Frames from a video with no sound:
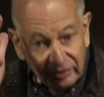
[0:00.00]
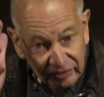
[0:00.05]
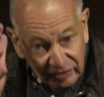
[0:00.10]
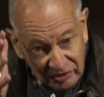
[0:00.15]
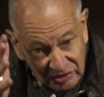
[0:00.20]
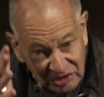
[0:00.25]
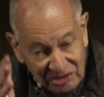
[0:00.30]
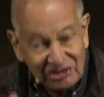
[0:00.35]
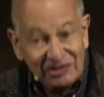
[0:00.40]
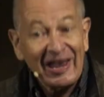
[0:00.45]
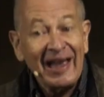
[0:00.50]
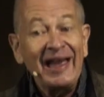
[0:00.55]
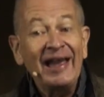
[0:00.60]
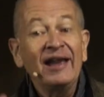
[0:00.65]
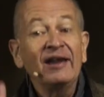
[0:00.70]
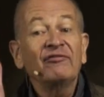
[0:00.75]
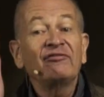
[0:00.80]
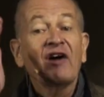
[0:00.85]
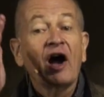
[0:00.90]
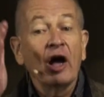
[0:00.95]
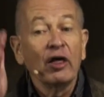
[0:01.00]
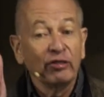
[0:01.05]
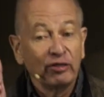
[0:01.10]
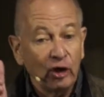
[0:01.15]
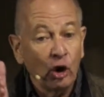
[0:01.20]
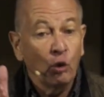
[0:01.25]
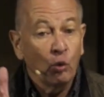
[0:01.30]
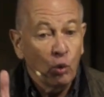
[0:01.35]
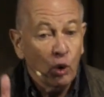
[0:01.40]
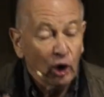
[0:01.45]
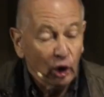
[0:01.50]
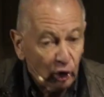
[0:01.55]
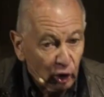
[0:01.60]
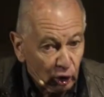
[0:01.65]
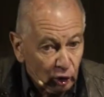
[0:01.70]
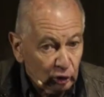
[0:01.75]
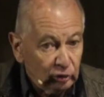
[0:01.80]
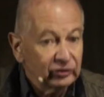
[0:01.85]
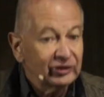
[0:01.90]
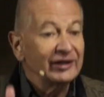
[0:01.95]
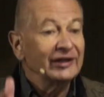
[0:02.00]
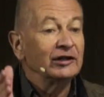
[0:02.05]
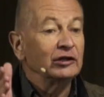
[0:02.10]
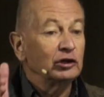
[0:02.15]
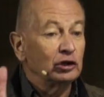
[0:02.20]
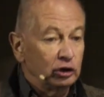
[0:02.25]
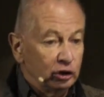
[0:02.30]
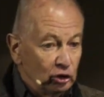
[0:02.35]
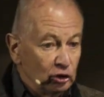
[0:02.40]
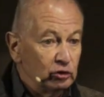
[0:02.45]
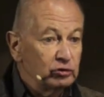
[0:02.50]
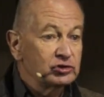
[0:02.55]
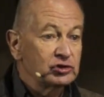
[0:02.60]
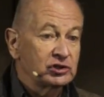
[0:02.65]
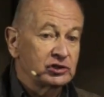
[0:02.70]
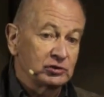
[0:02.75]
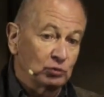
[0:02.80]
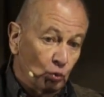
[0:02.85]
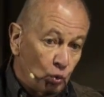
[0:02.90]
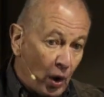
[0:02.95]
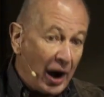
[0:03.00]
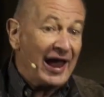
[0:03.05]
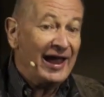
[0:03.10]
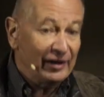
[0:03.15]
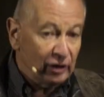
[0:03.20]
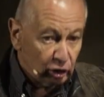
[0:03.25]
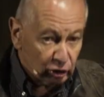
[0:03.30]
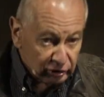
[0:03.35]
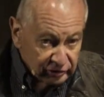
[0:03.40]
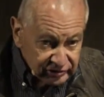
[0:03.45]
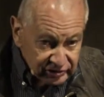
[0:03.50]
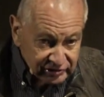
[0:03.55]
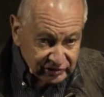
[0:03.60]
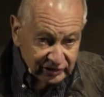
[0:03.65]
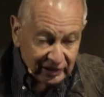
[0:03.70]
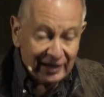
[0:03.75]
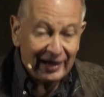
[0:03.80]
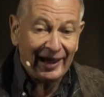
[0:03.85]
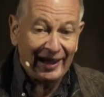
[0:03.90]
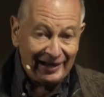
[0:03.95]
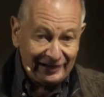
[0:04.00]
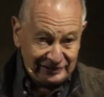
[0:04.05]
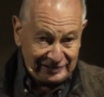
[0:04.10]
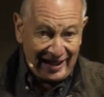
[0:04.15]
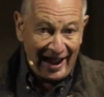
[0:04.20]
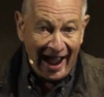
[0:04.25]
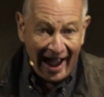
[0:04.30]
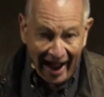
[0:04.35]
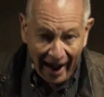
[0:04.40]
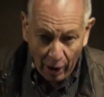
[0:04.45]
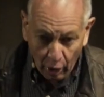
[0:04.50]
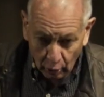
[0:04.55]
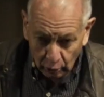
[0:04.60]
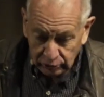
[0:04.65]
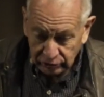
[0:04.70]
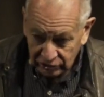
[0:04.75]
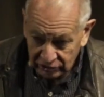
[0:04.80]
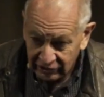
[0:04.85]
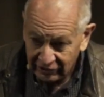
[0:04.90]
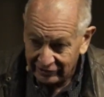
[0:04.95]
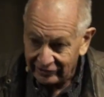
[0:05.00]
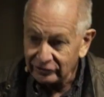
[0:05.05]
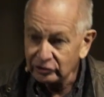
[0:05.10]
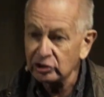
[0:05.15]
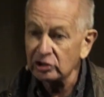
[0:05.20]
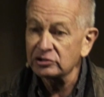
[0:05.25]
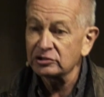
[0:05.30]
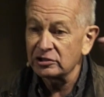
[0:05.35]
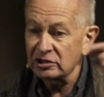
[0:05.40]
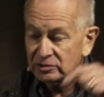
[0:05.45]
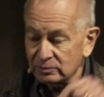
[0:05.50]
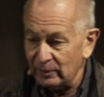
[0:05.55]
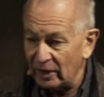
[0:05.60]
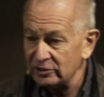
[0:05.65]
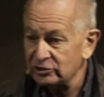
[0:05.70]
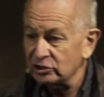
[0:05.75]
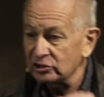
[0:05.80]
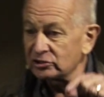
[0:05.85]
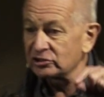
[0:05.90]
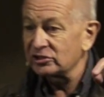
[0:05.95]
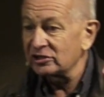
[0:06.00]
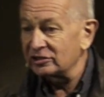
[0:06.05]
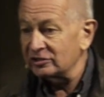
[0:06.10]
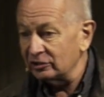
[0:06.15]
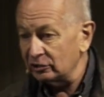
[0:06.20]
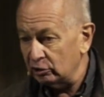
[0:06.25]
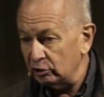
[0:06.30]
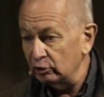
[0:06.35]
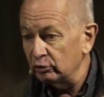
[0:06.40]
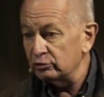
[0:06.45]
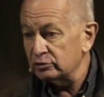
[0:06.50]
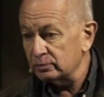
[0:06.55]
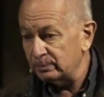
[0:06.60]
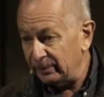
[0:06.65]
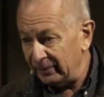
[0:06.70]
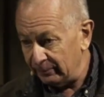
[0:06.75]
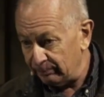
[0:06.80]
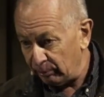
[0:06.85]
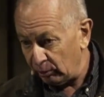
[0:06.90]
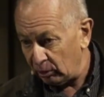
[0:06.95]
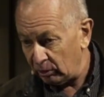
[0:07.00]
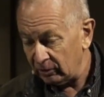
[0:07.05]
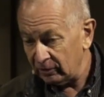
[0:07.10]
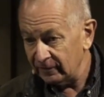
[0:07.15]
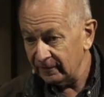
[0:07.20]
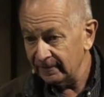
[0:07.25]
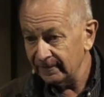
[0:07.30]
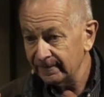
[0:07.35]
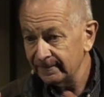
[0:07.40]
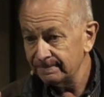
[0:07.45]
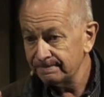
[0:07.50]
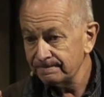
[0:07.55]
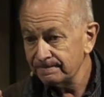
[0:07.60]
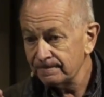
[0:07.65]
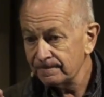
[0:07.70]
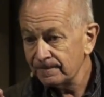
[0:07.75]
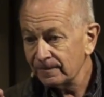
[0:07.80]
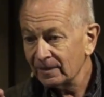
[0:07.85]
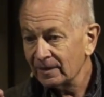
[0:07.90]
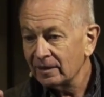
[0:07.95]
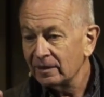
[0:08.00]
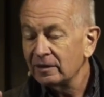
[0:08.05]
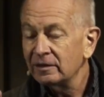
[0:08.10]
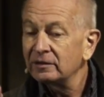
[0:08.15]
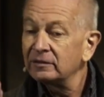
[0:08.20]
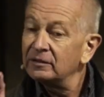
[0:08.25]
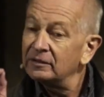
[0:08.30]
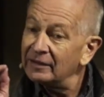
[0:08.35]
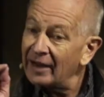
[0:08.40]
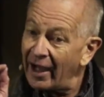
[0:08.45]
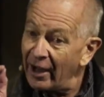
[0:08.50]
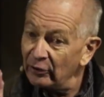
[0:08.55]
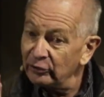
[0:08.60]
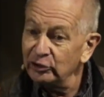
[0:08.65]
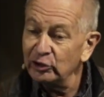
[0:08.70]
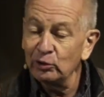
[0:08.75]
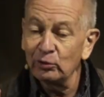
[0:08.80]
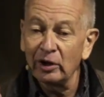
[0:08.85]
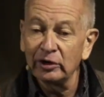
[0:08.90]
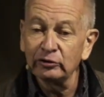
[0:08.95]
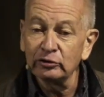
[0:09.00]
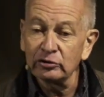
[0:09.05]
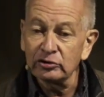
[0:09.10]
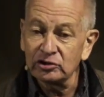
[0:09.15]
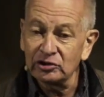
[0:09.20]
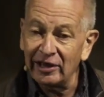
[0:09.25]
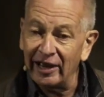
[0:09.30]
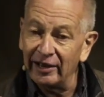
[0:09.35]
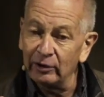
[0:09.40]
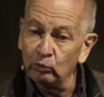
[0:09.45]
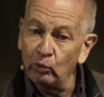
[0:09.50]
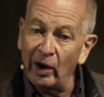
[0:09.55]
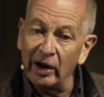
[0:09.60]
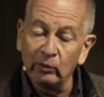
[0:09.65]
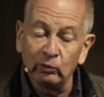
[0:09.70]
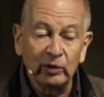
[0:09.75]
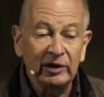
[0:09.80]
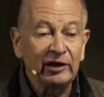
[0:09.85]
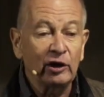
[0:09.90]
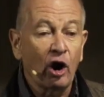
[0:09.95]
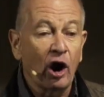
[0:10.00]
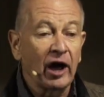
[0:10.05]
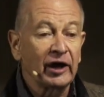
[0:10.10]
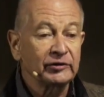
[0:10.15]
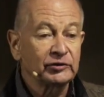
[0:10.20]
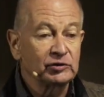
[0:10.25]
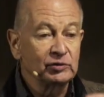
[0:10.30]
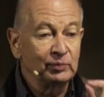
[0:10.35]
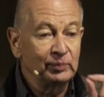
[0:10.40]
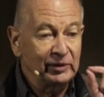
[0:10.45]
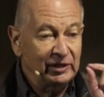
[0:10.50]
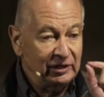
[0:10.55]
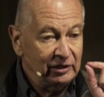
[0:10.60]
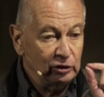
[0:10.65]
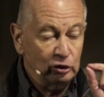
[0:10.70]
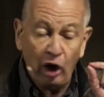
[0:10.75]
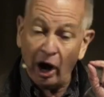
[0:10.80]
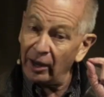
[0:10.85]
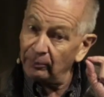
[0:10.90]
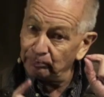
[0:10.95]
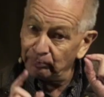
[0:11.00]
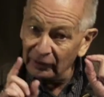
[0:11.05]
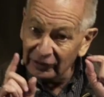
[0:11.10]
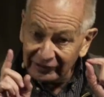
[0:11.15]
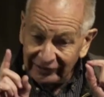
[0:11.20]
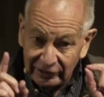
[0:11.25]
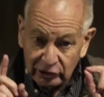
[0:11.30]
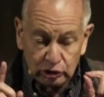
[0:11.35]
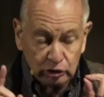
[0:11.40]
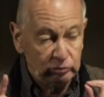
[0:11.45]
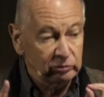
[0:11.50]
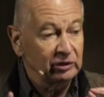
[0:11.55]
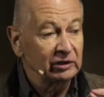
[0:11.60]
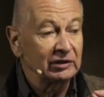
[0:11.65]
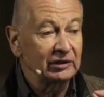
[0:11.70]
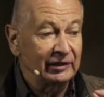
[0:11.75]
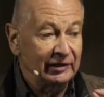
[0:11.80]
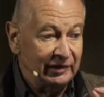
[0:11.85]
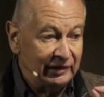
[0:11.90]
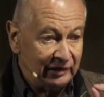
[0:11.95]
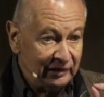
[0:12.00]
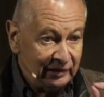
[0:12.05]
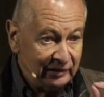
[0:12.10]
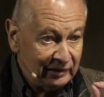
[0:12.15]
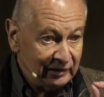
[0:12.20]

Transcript: save the world includes whales and cows just as much as it includes people. Now do you understand why we ought to be not belligerently,